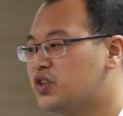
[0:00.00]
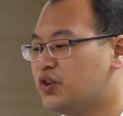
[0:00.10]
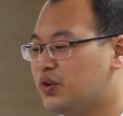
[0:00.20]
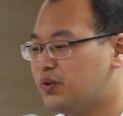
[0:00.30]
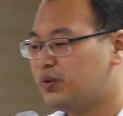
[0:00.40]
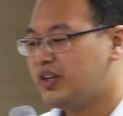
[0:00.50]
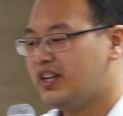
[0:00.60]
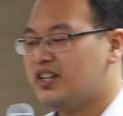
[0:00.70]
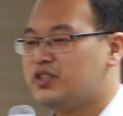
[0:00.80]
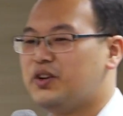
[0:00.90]
So
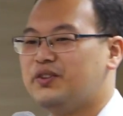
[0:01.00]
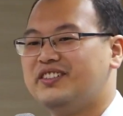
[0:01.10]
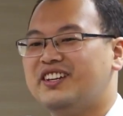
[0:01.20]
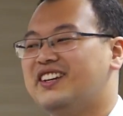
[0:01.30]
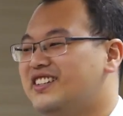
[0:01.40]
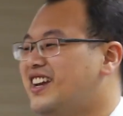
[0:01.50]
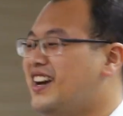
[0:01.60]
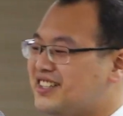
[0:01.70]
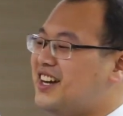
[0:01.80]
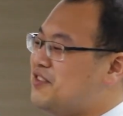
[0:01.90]

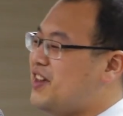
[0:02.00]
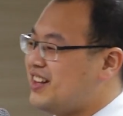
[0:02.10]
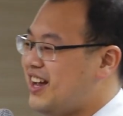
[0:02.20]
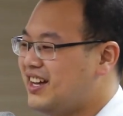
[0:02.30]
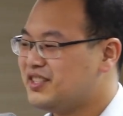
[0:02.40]
yeah, it's kind of like that.